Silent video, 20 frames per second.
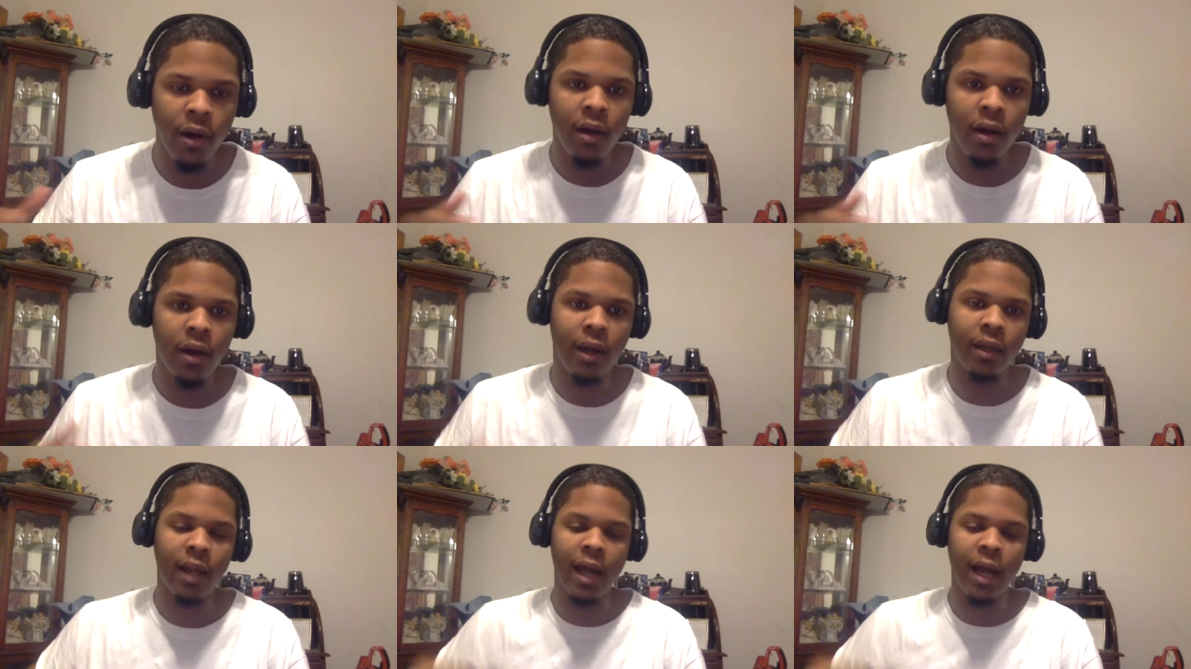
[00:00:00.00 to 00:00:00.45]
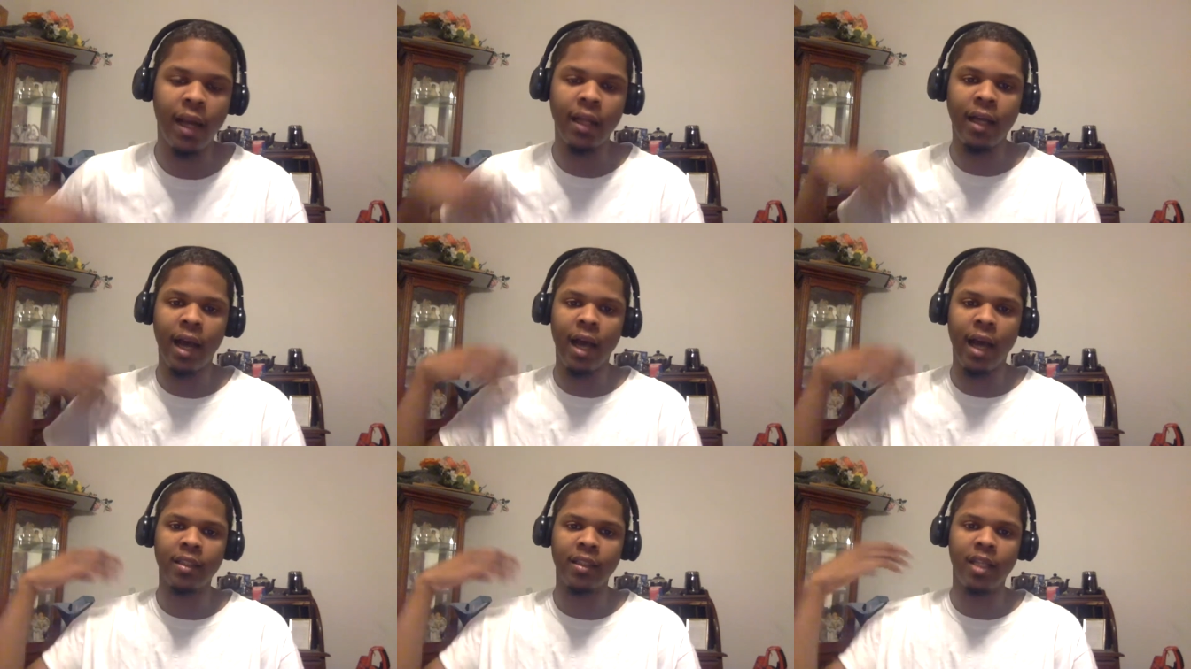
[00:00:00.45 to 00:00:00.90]
A lot of
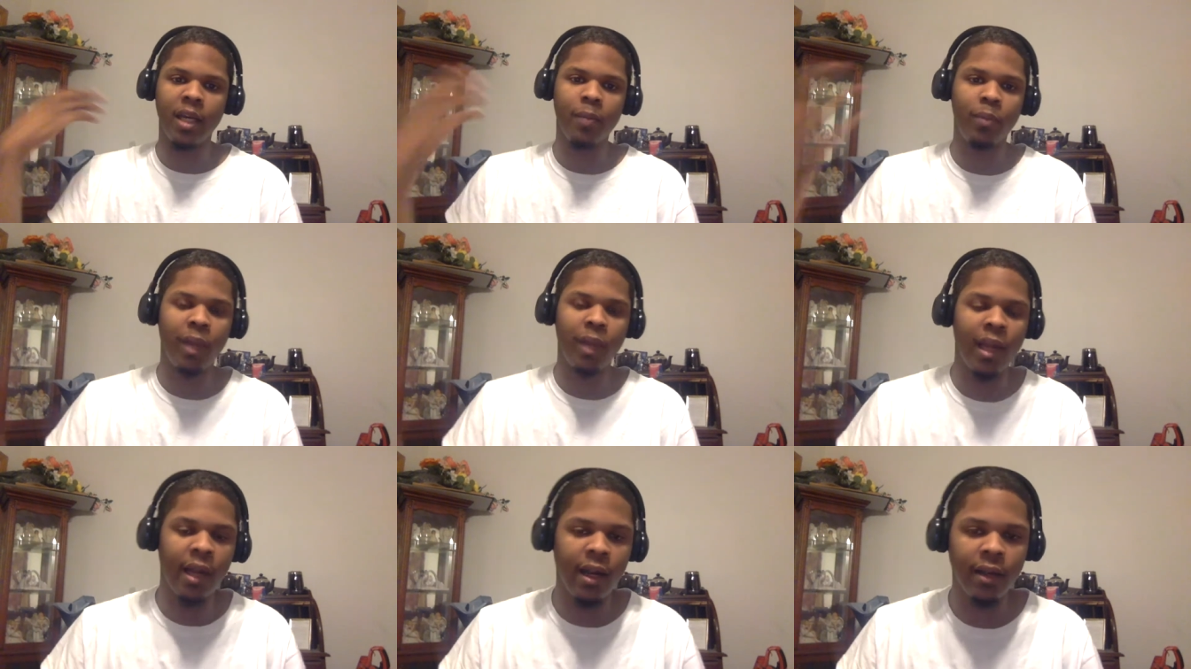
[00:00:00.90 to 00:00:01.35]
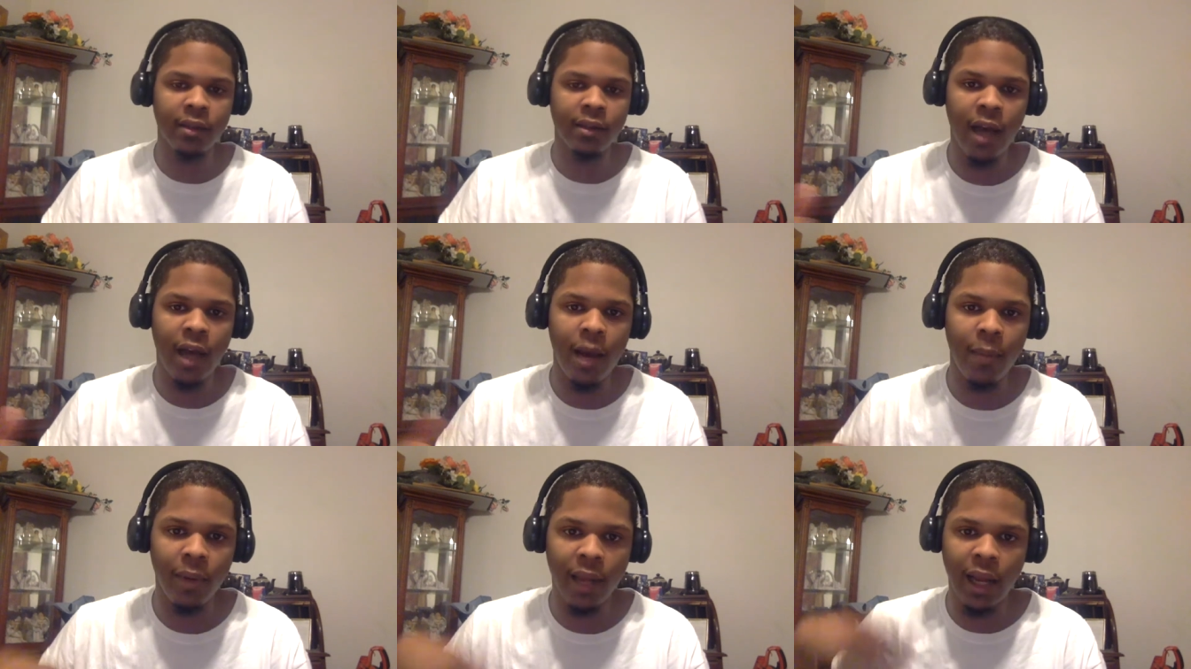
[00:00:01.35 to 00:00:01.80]
guys get playing
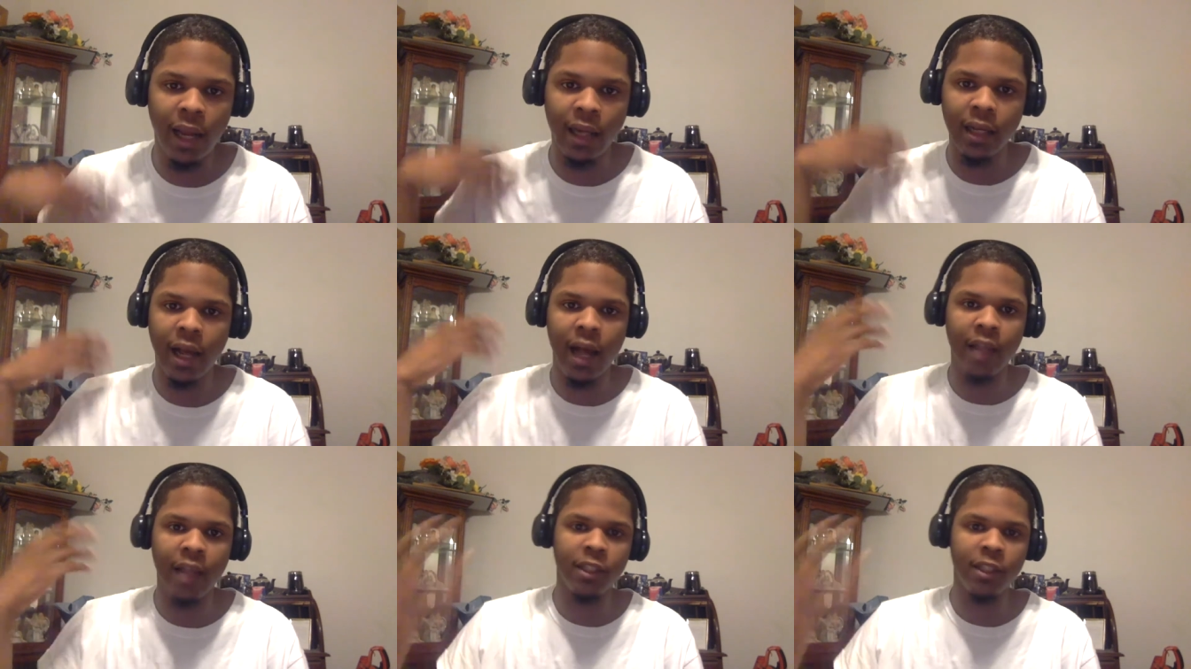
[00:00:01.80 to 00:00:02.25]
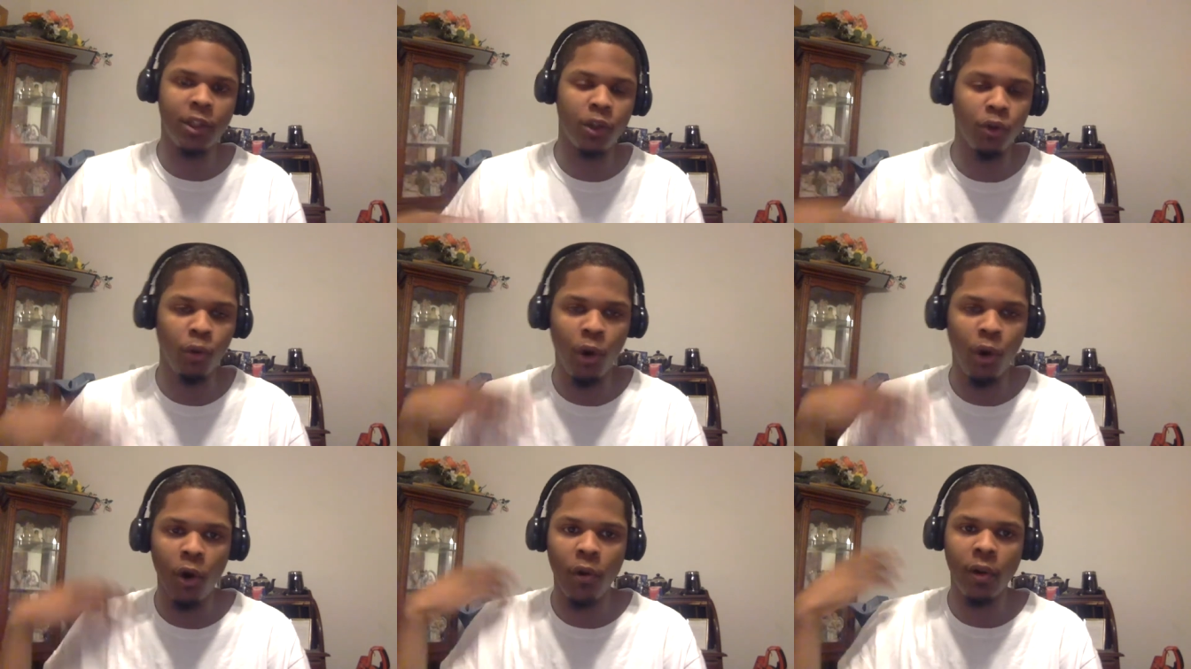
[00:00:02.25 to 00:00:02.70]
time. A lot of guys get to
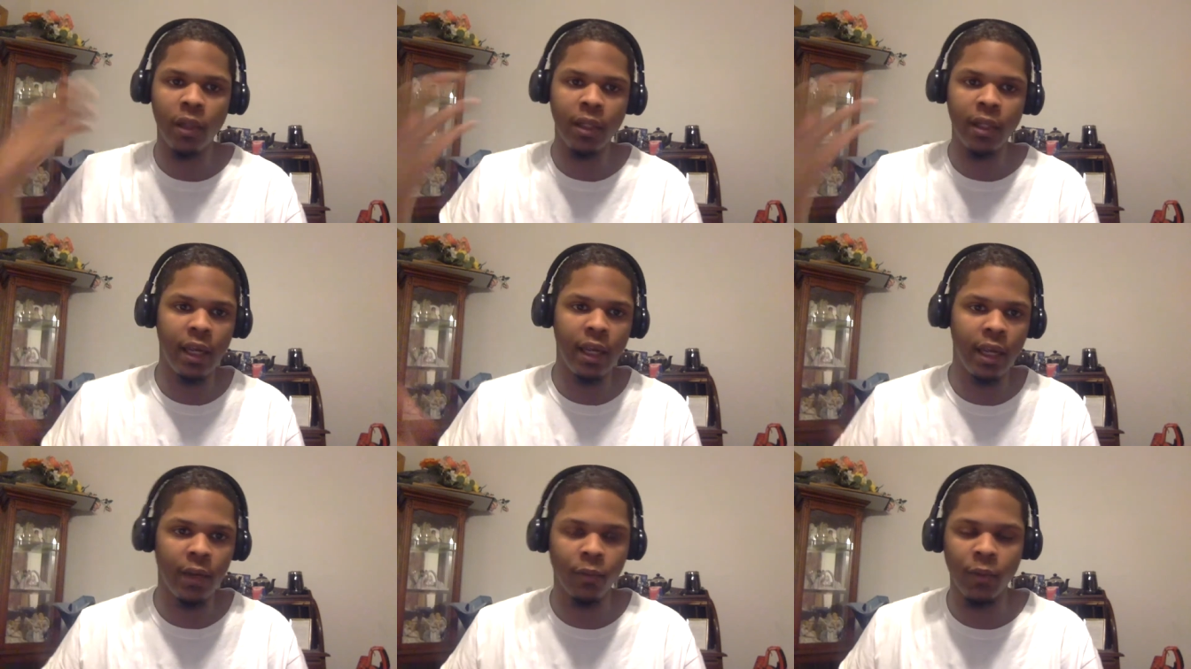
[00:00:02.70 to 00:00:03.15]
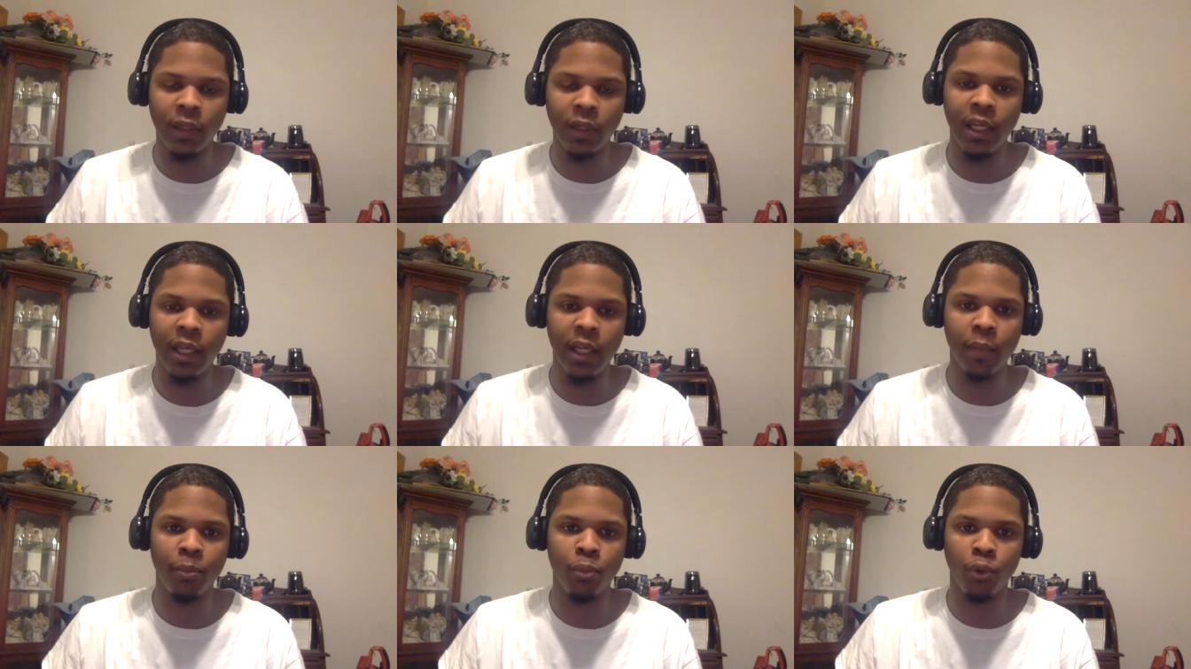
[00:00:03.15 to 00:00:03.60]
grow and, and
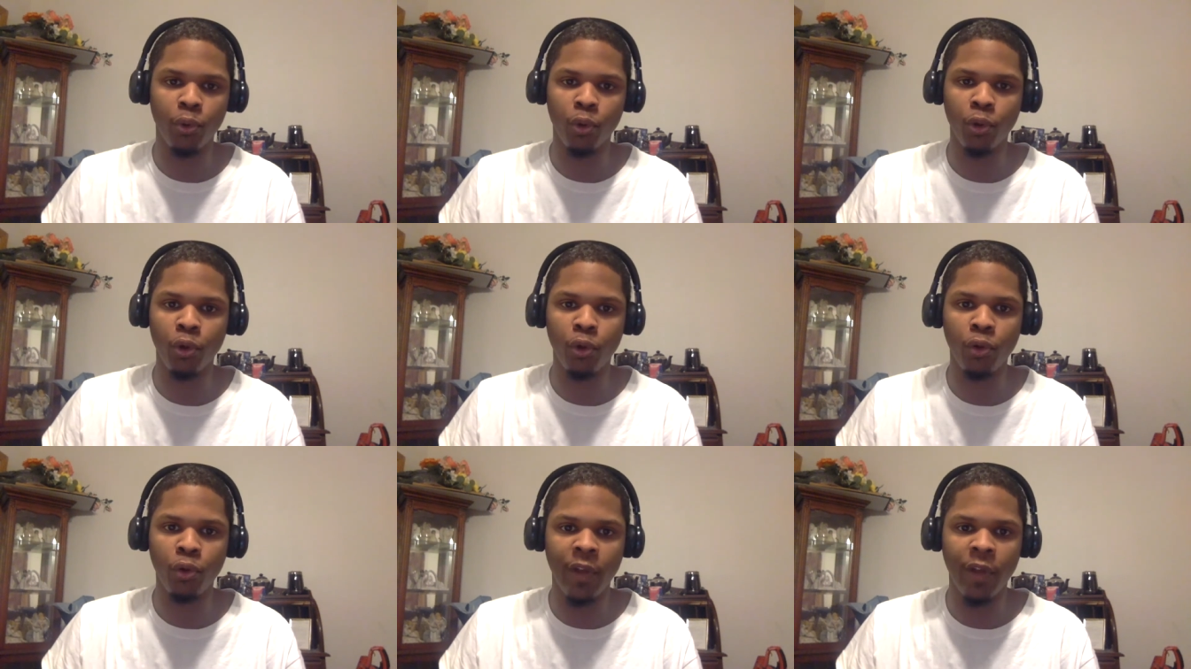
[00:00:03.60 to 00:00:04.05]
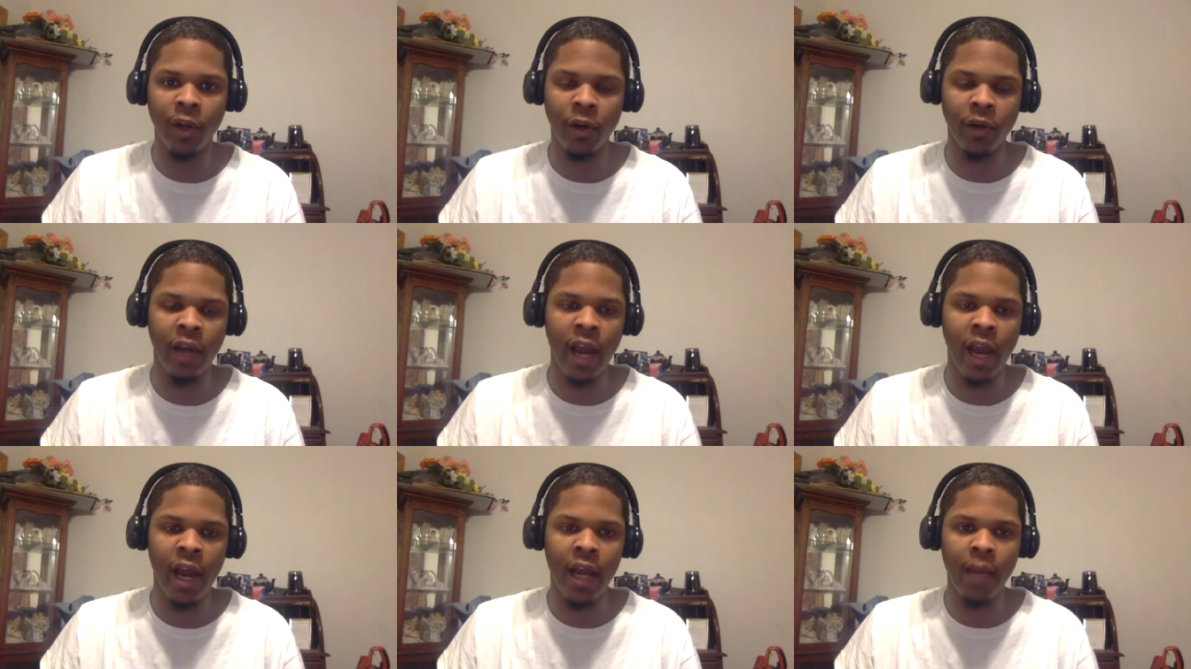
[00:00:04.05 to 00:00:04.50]
really improve their
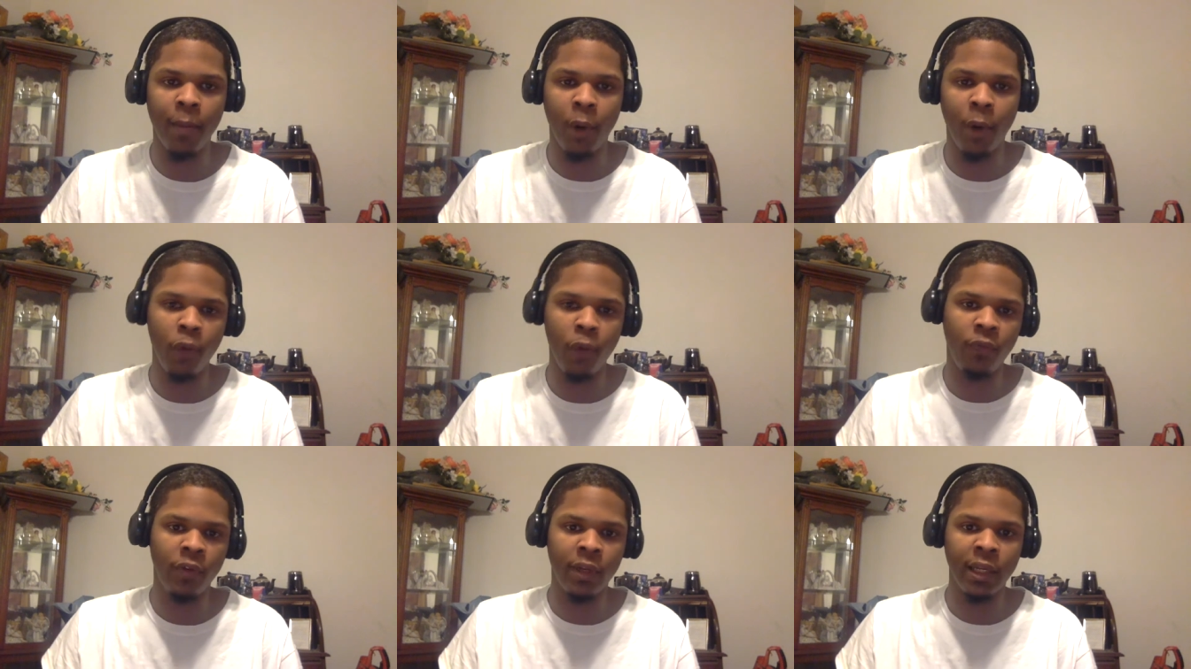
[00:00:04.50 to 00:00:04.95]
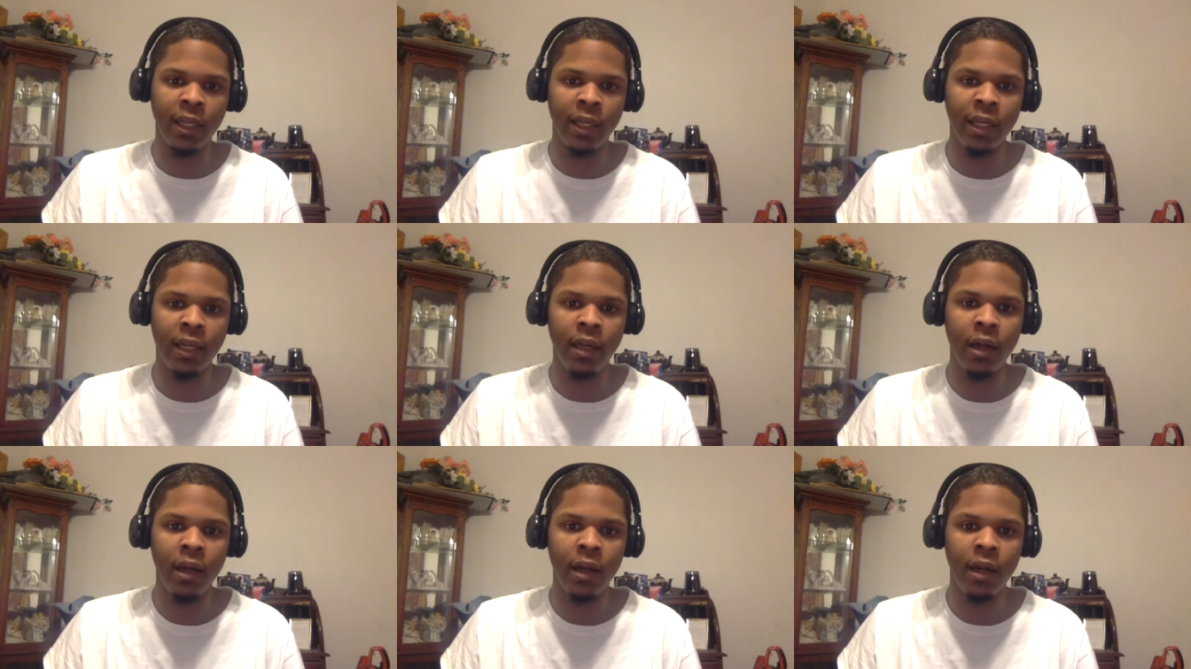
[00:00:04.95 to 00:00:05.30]
game, hopefully,